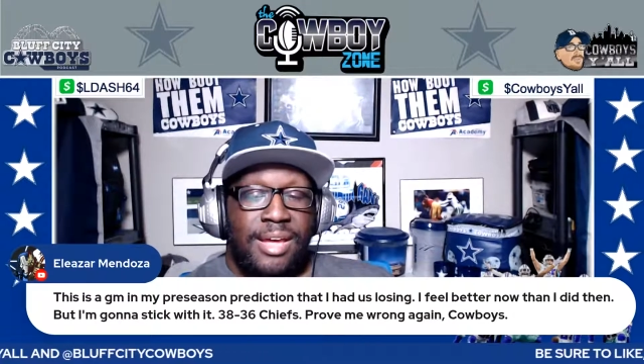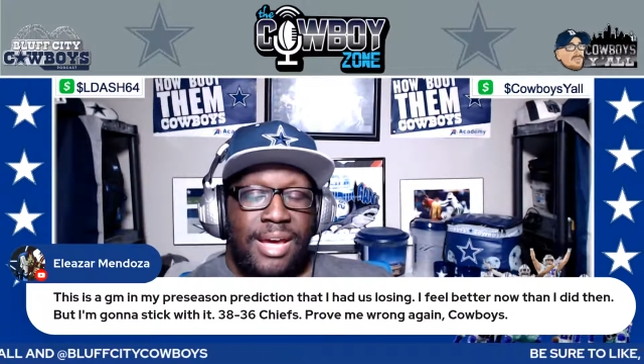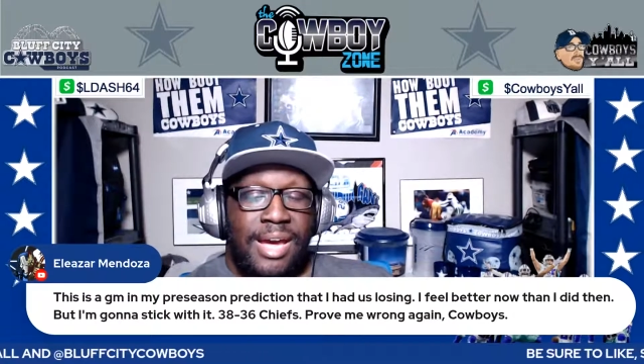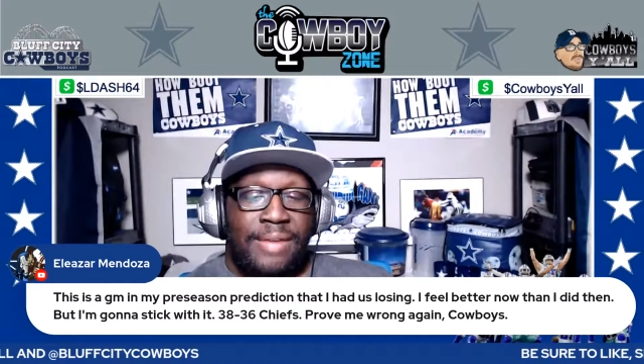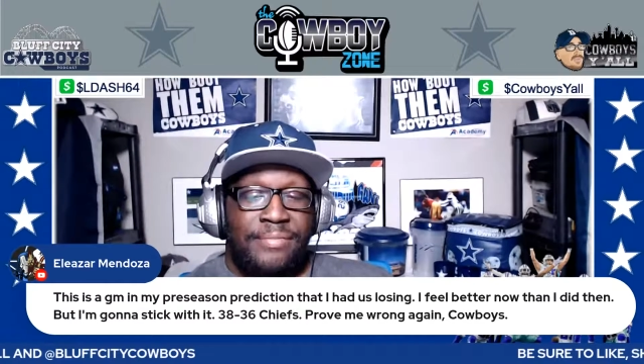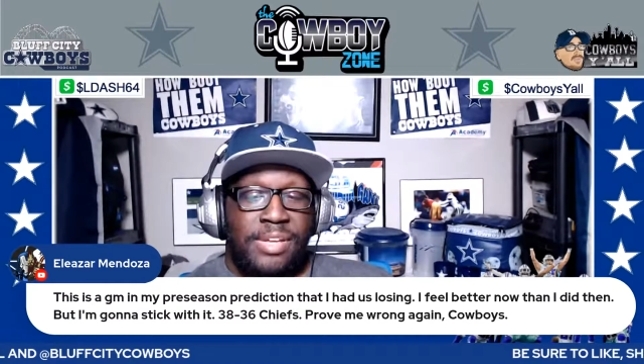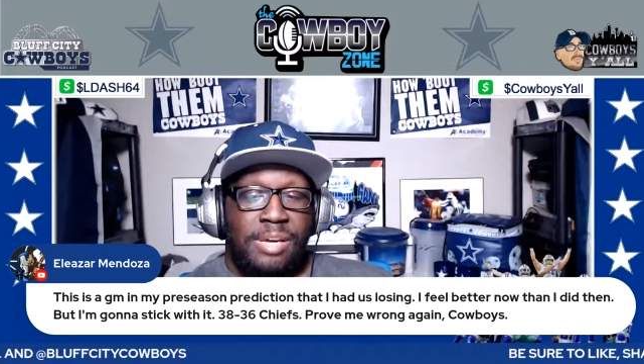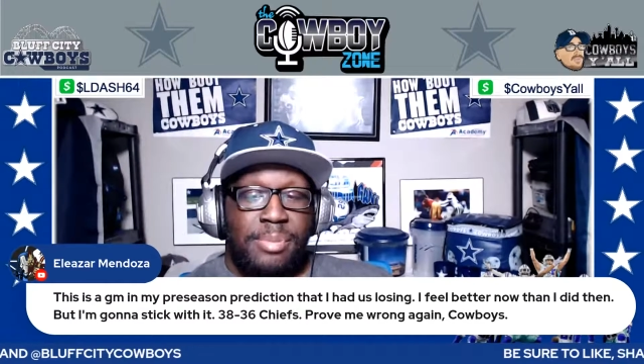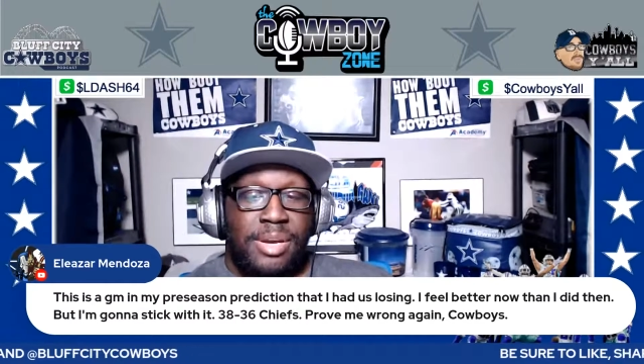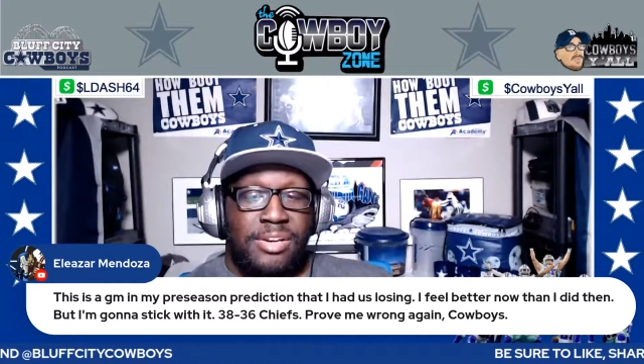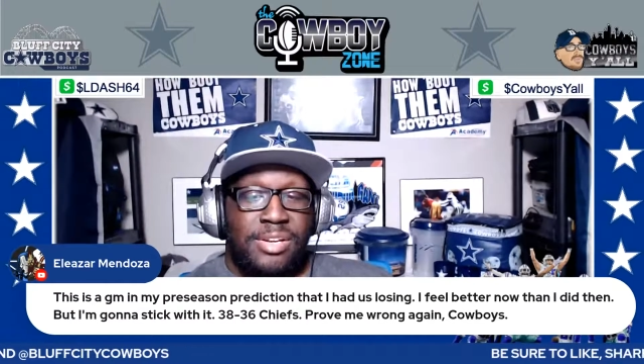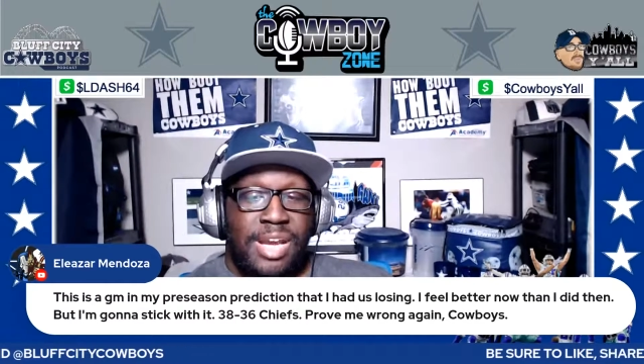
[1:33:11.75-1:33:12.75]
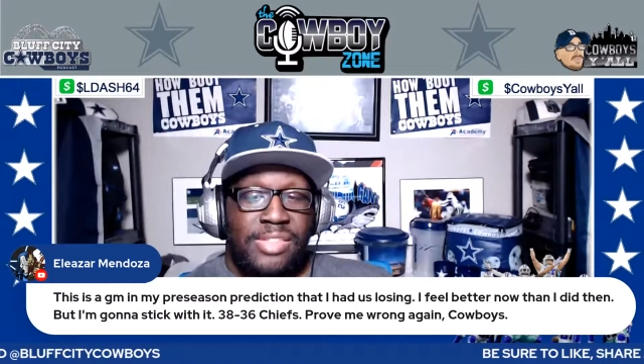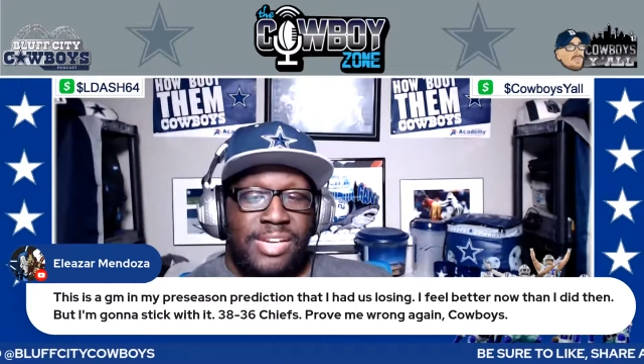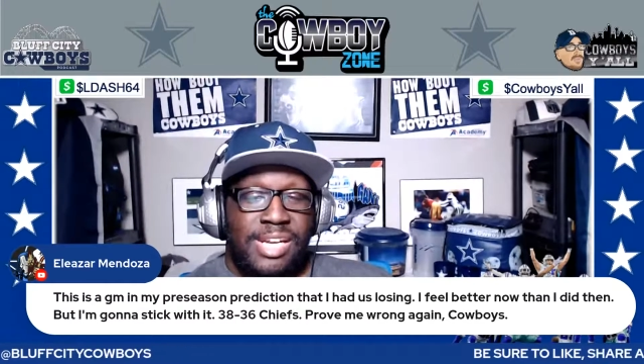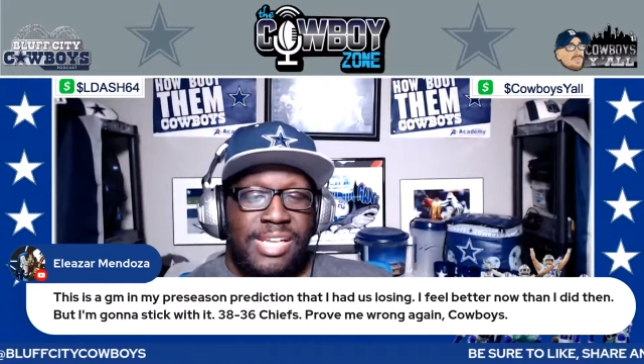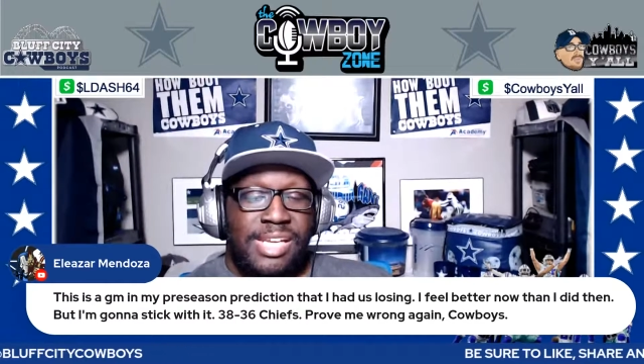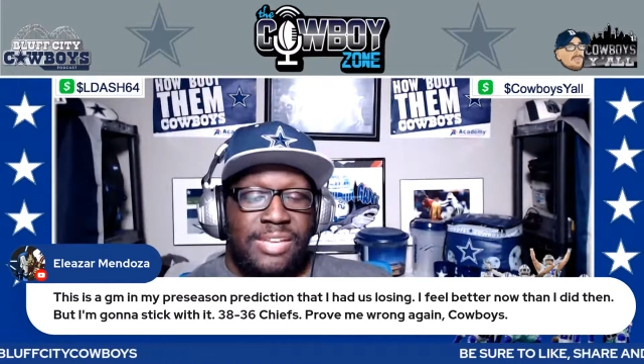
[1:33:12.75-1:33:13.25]
I feel better now than I
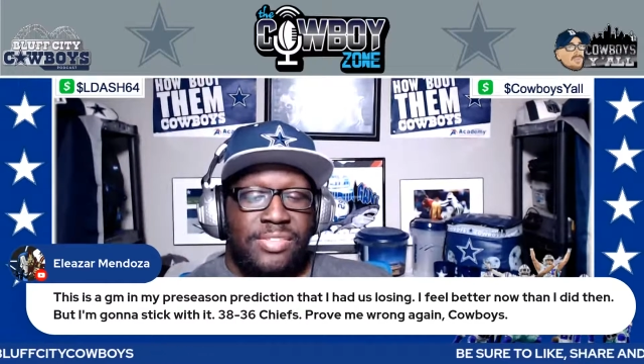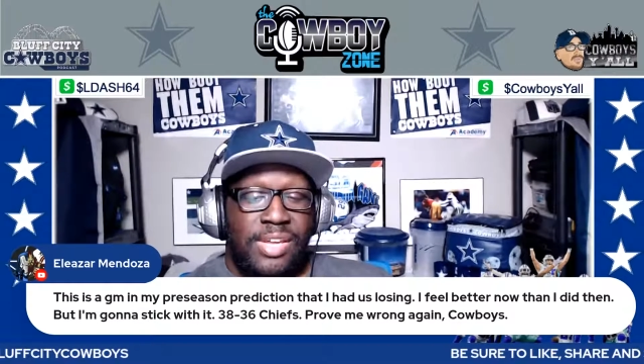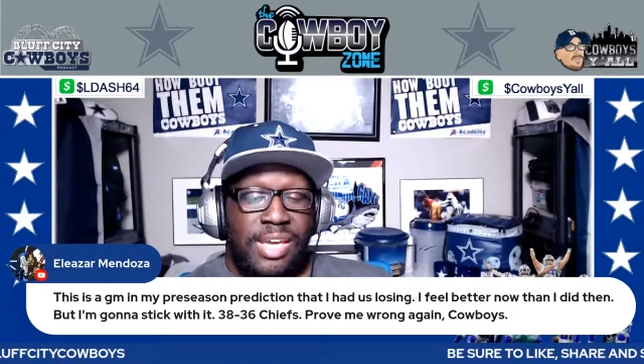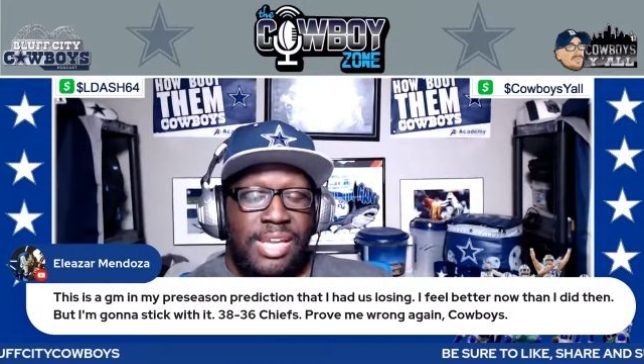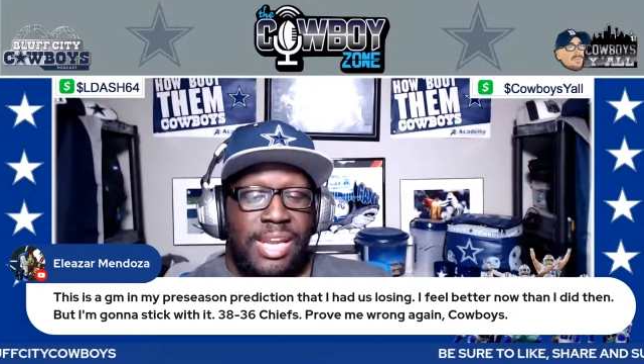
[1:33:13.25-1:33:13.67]
did then.